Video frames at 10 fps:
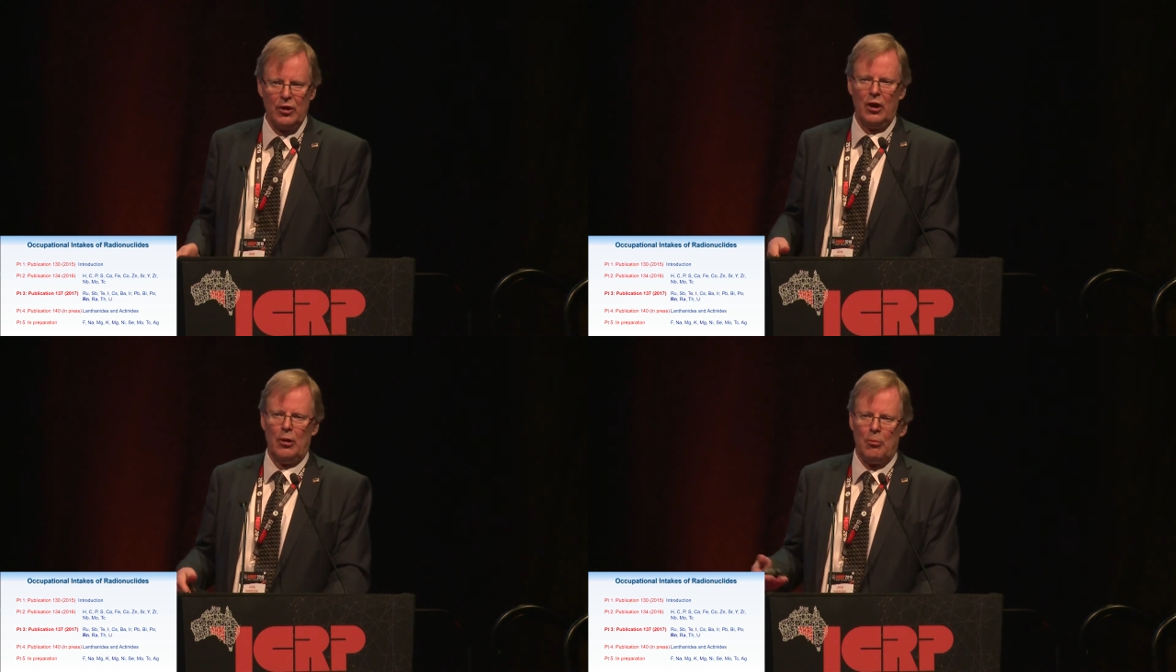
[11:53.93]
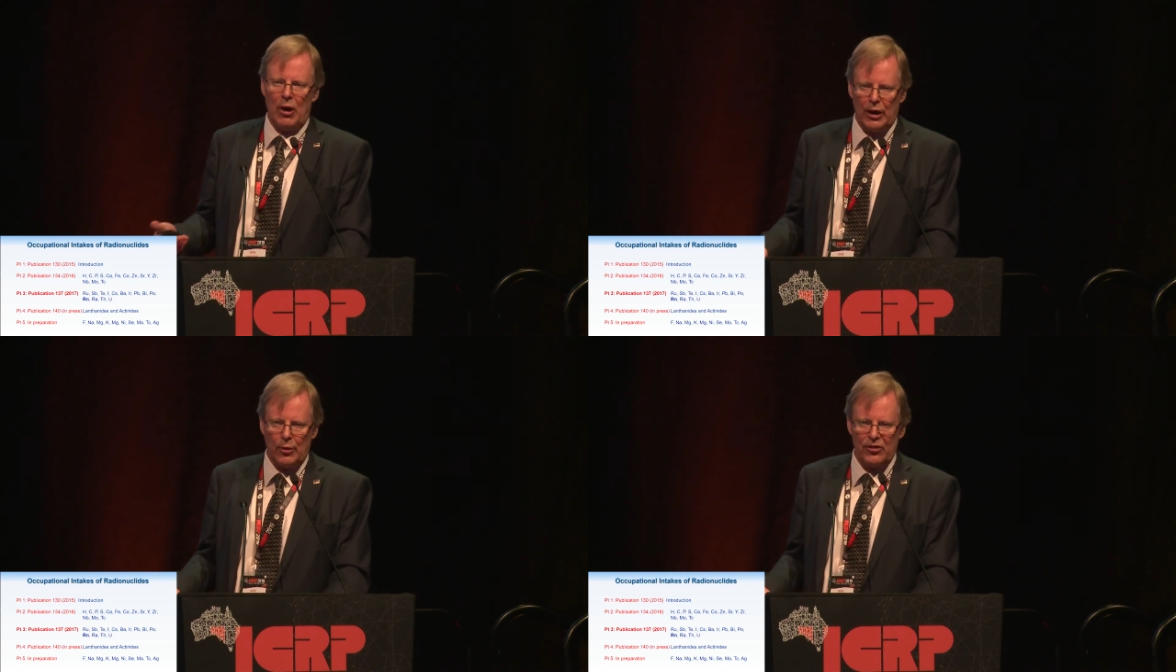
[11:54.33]
and
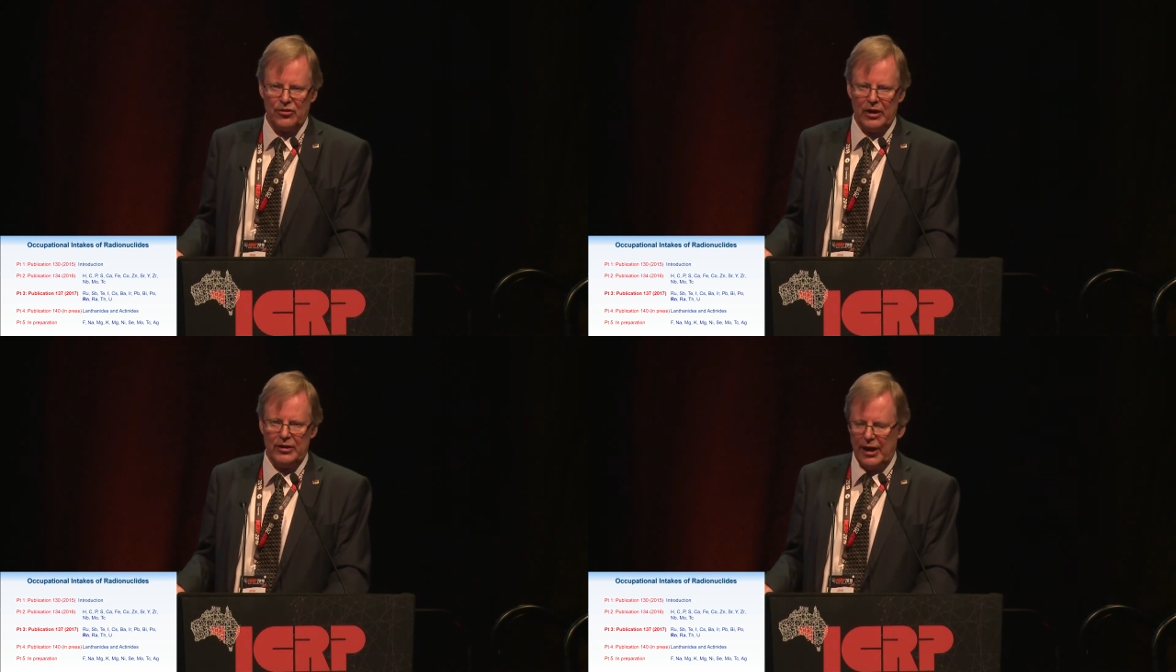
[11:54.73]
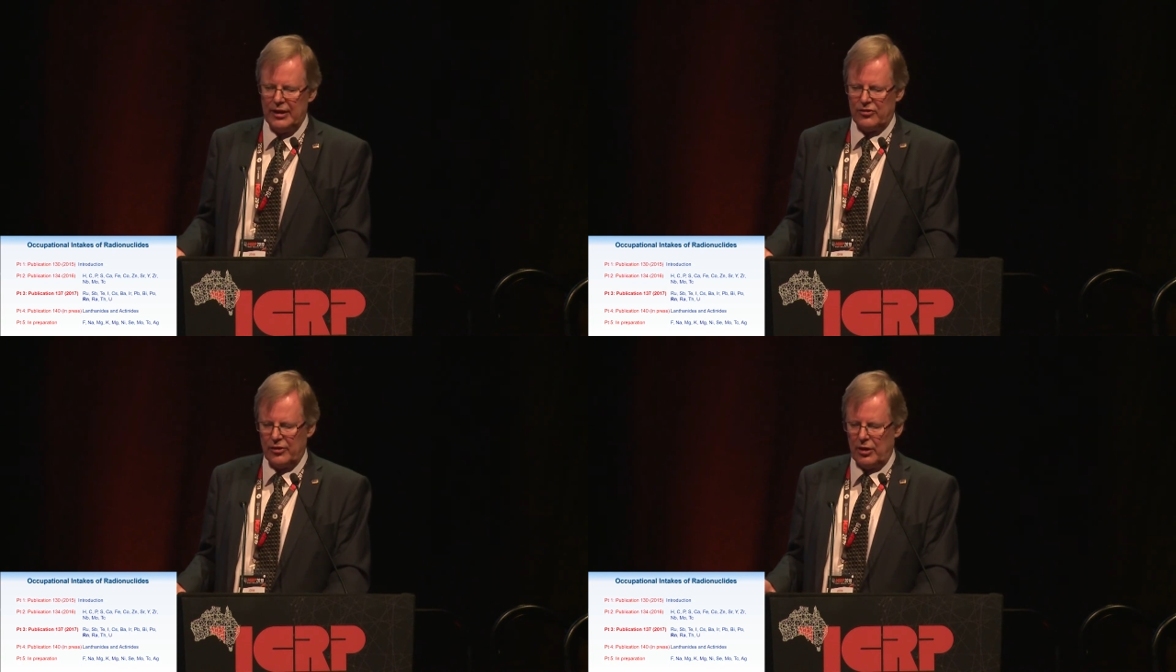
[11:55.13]
bioassay
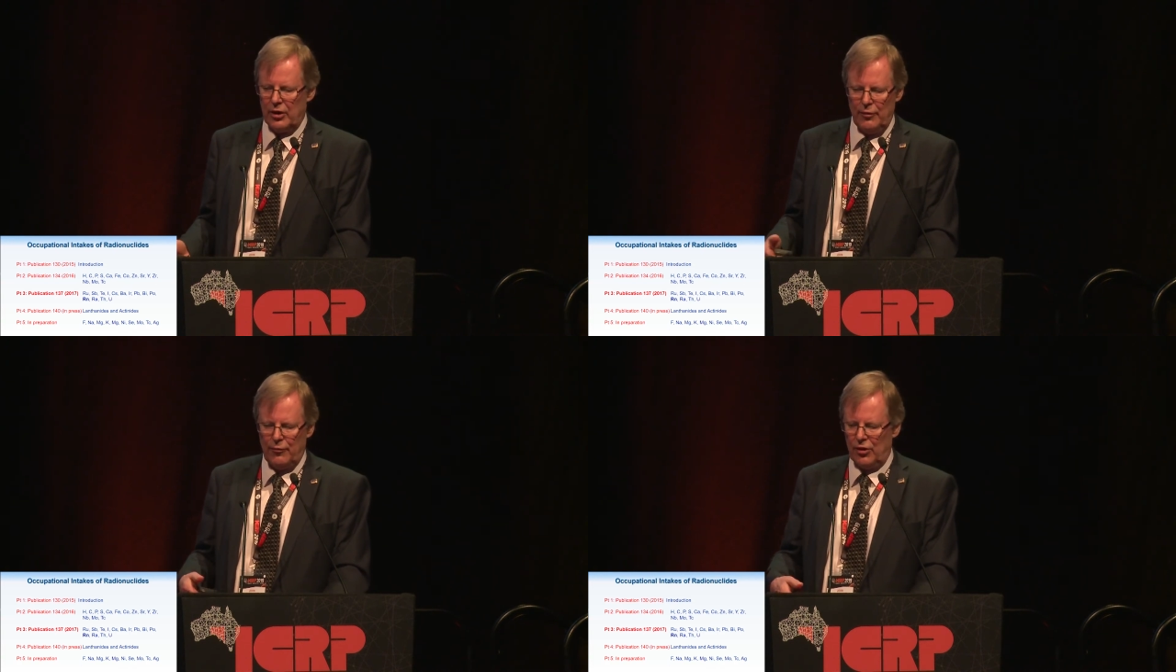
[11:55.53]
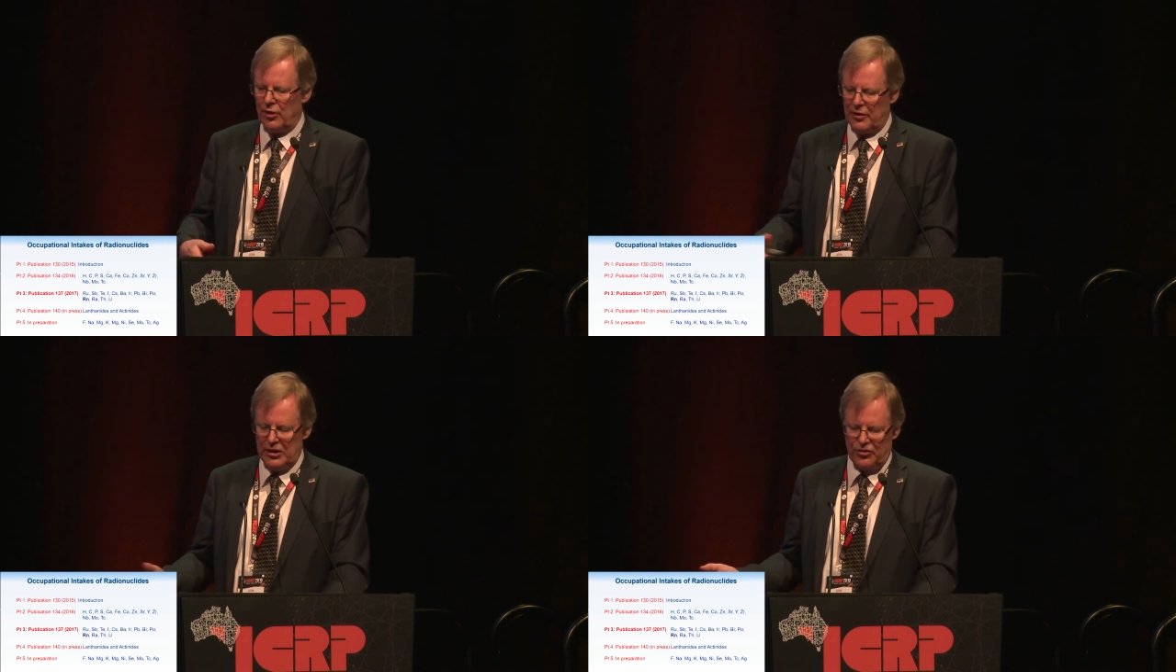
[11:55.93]
data for
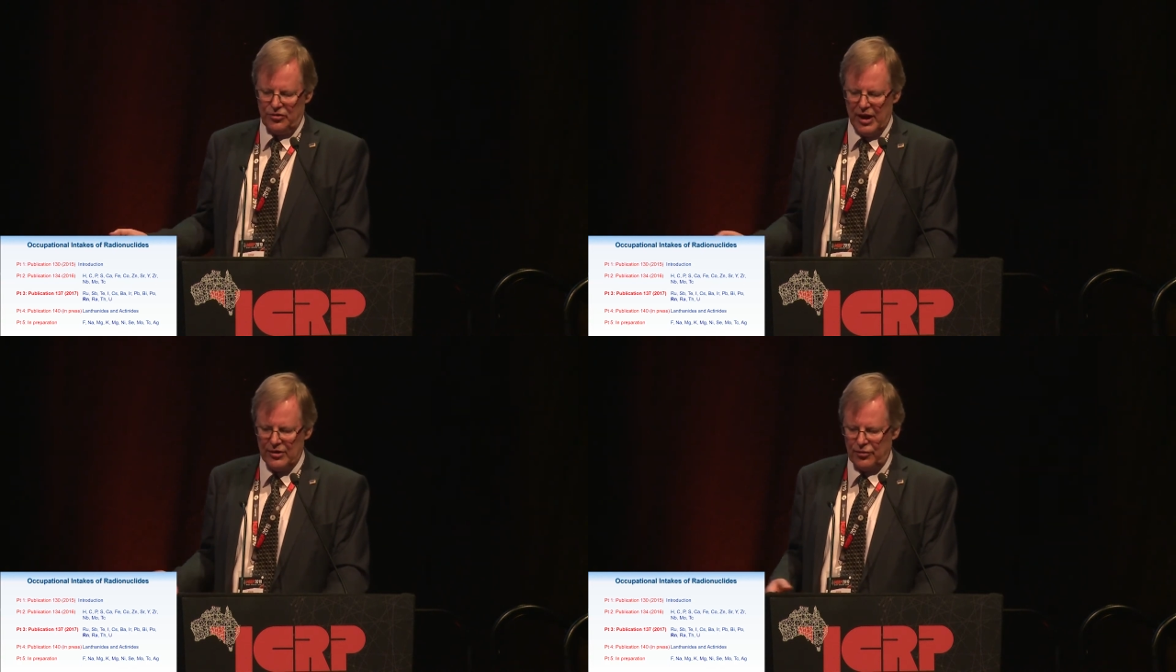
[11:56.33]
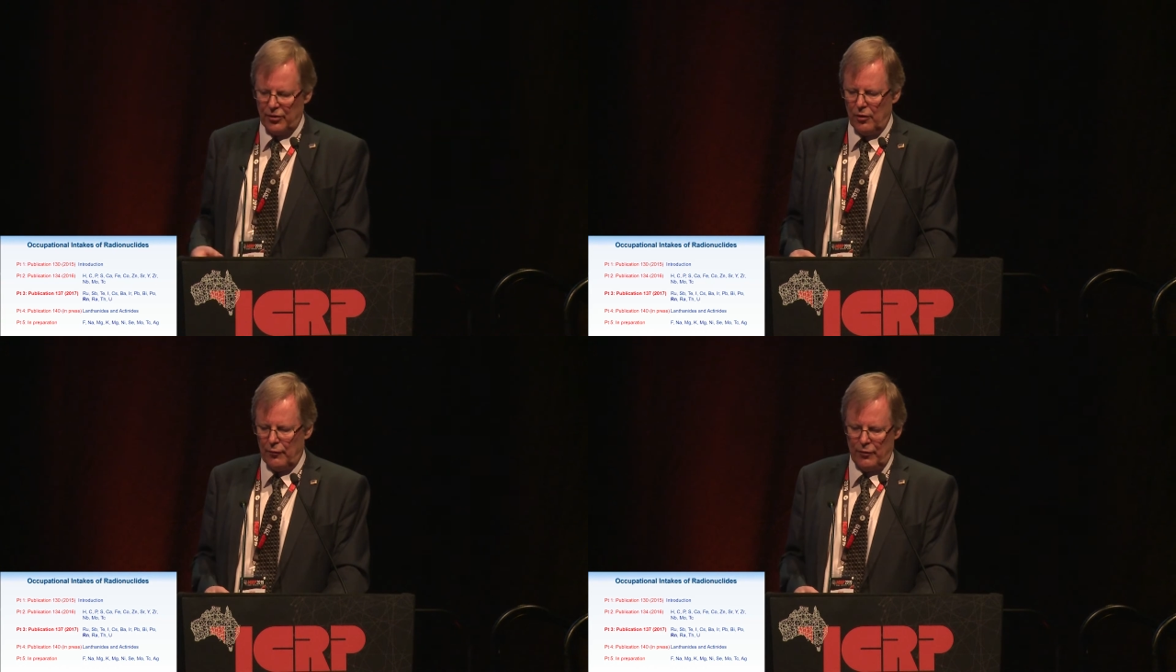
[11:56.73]
these sets
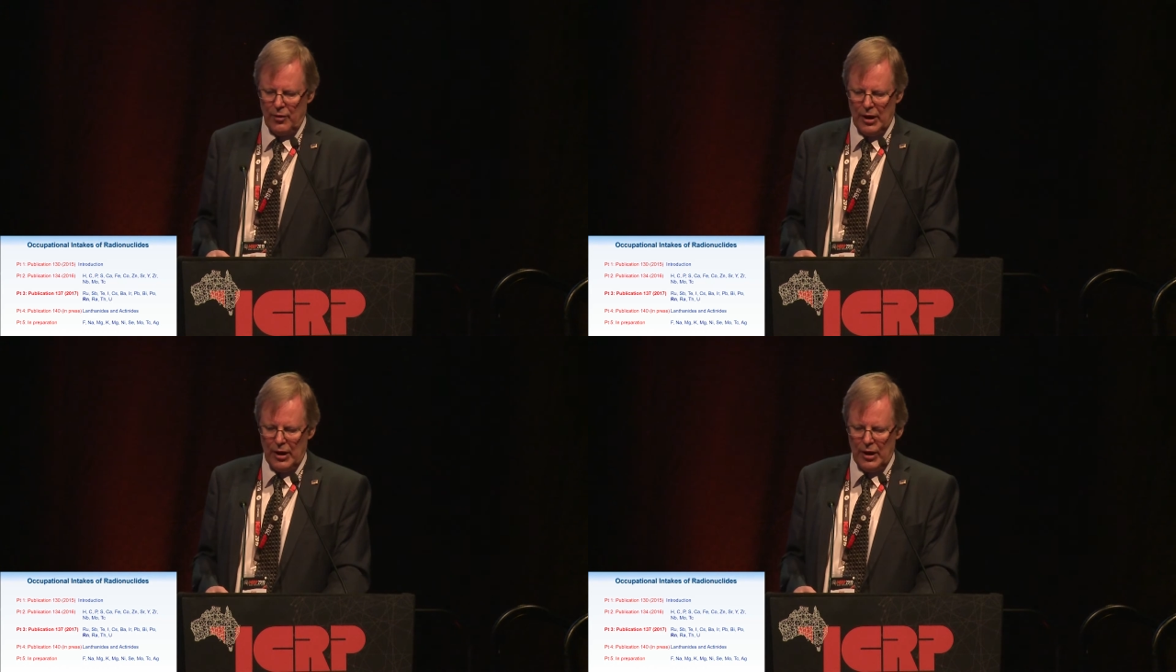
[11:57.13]
of